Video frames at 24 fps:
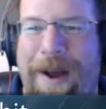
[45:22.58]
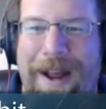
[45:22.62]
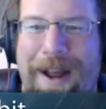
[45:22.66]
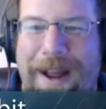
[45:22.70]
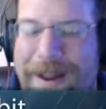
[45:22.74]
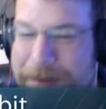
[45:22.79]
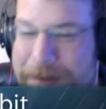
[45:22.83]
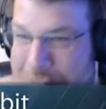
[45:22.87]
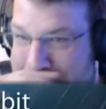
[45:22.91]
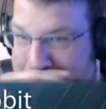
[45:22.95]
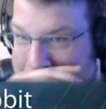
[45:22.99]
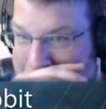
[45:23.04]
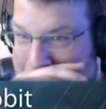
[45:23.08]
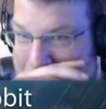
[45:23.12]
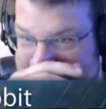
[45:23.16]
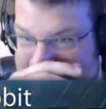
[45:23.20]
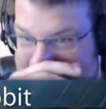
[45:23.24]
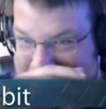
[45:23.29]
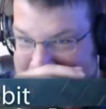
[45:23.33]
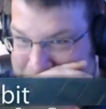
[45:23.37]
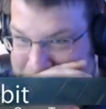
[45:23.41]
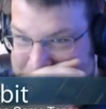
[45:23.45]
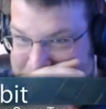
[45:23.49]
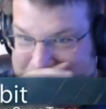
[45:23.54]
uh,
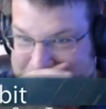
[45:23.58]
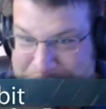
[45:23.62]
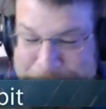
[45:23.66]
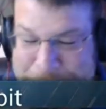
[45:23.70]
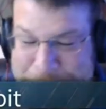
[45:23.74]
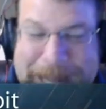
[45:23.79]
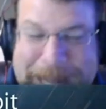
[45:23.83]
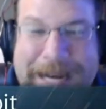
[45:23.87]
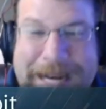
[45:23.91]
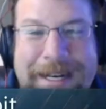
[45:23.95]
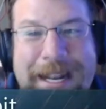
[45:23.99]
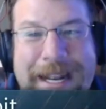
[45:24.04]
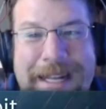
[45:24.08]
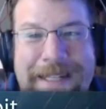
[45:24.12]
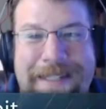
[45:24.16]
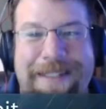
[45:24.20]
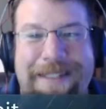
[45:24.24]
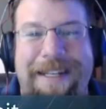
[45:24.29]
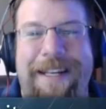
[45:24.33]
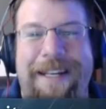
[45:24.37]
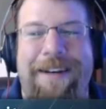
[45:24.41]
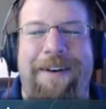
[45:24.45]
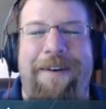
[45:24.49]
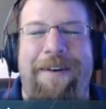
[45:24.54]
Planet
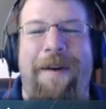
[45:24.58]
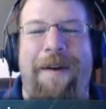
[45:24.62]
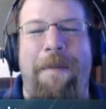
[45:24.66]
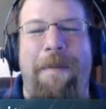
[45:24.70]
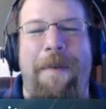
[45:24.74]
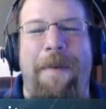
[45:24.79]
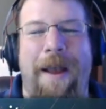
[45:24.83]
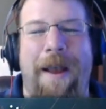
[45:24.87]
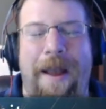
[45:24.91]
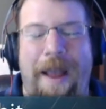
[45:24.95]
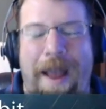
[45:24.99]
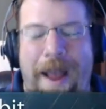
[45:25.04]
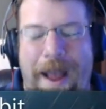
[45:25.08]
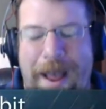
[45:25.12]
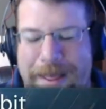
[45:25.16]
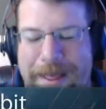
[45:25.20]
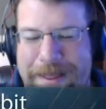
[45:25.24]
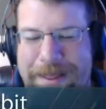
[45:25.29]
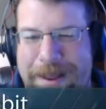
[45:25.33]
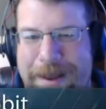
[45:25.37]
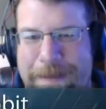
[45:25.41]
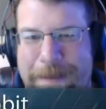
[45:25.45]
Destiny, you know, I'm I,